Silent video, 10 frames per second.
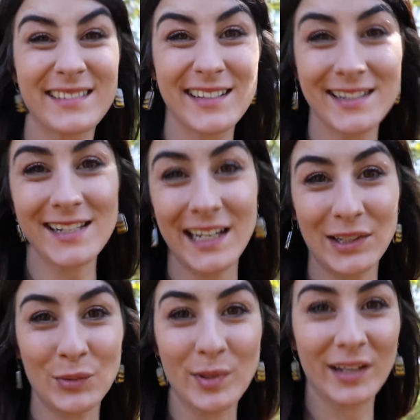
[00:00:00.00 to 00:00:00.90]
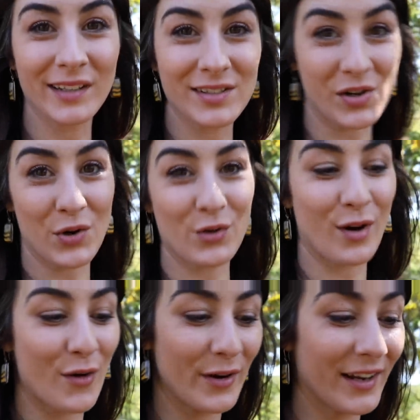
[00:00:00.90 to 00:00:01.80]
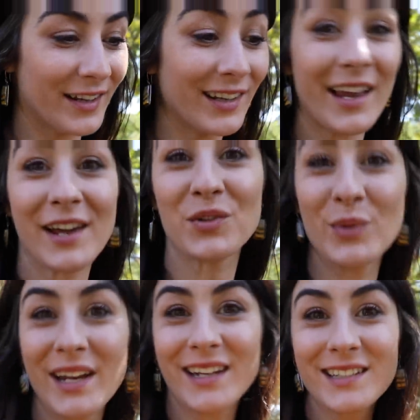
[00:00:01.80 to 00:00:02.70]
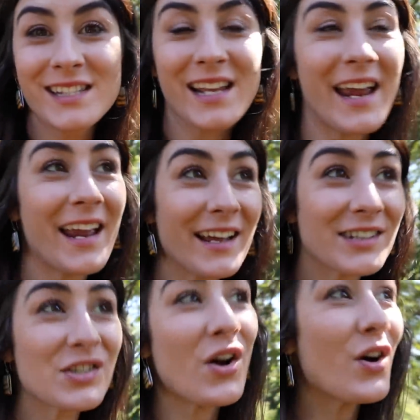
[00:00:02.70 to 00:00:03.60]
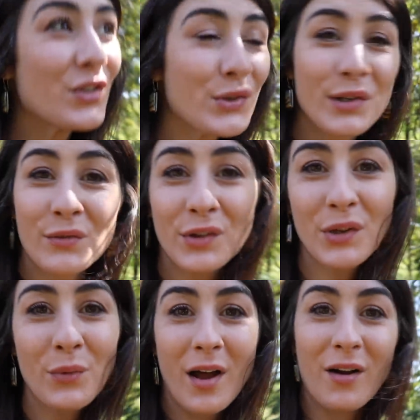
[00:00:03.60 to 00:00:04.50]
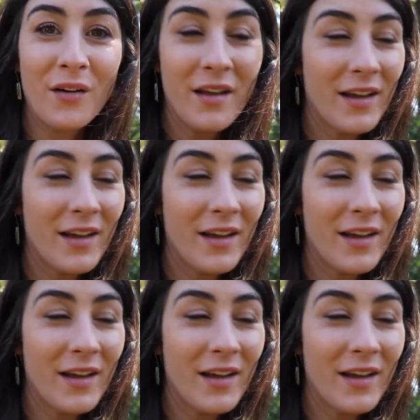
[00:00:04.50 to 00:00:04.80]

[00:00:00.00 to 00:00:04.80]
these talonal piglets are growing like weeds and all doing really well.